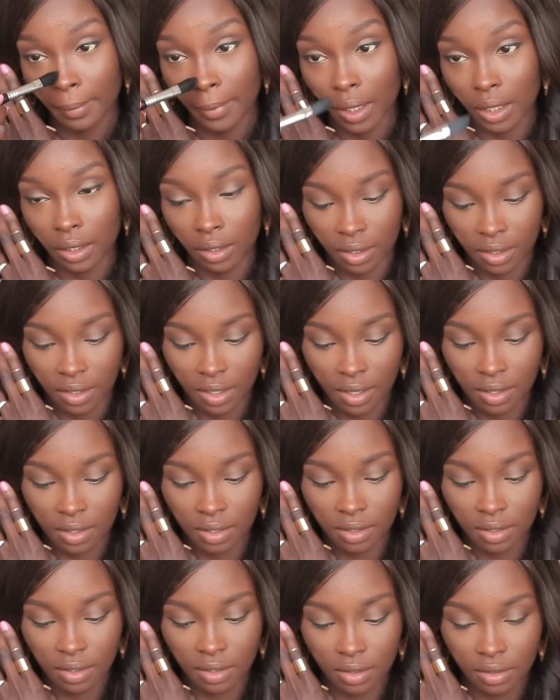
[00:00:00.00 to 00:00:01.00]
And
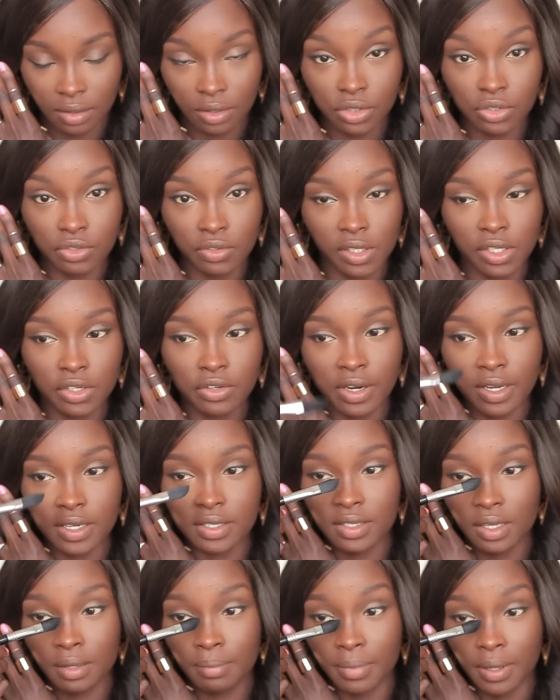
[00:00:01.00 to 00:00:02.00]
again, it looks really
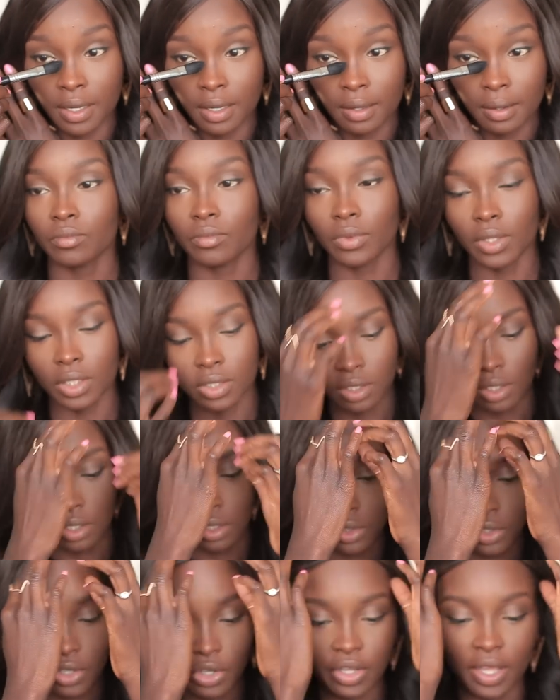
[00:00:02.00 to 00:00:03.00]
crazy, but it's going
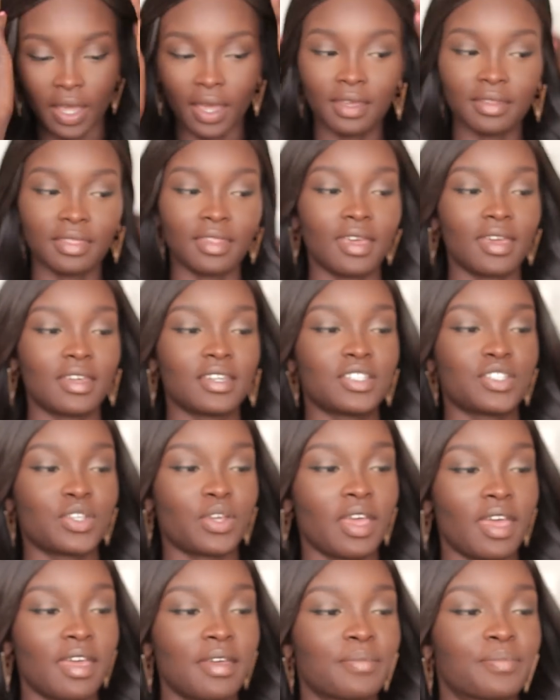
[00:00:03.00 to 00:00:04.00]
to look okay in the end,
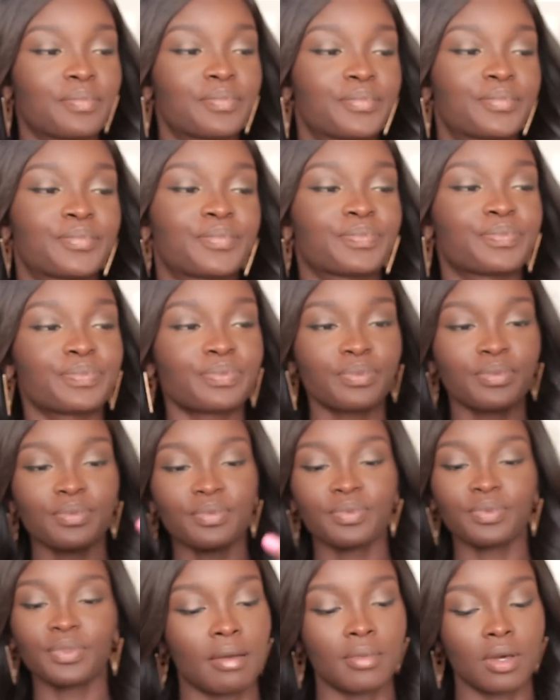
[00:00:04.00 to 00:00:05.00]
okay?
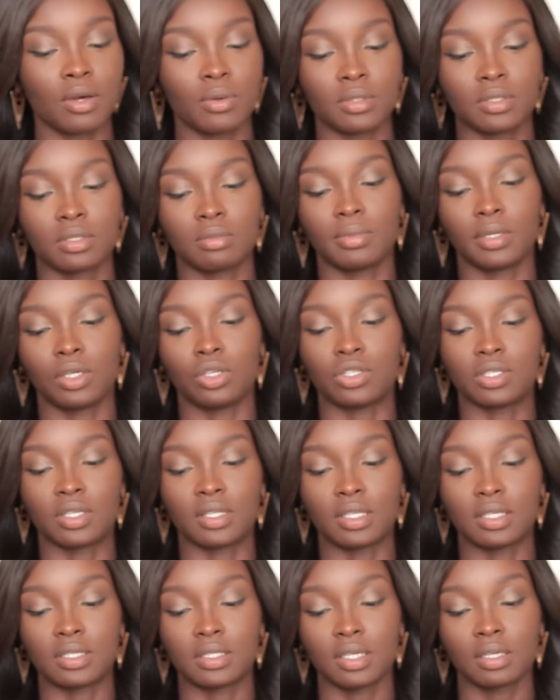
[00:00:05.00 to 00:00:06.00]
I'm going to be
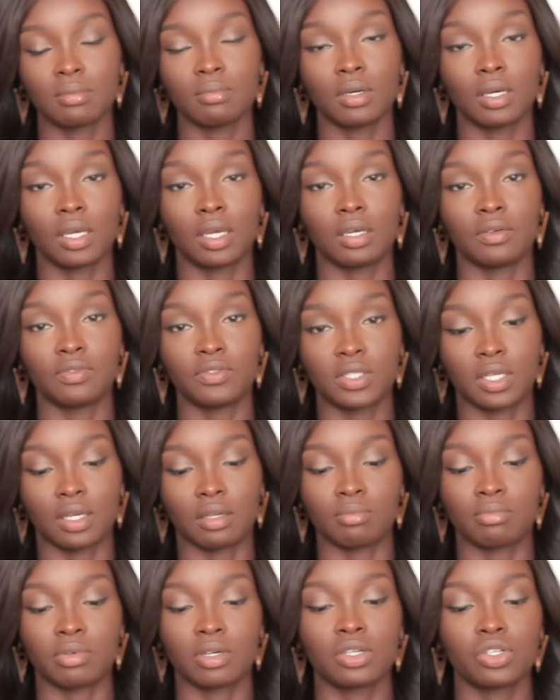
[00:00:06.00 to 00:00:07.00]
using the Sigma
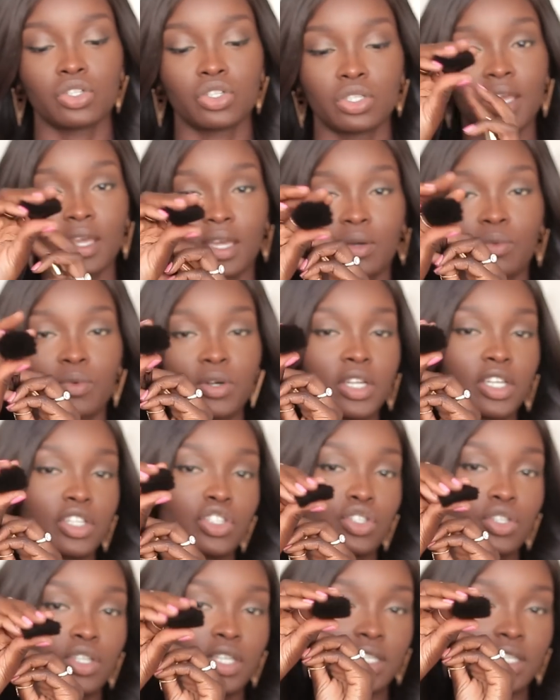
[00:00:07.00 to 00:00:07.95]
F10 brush, and what I do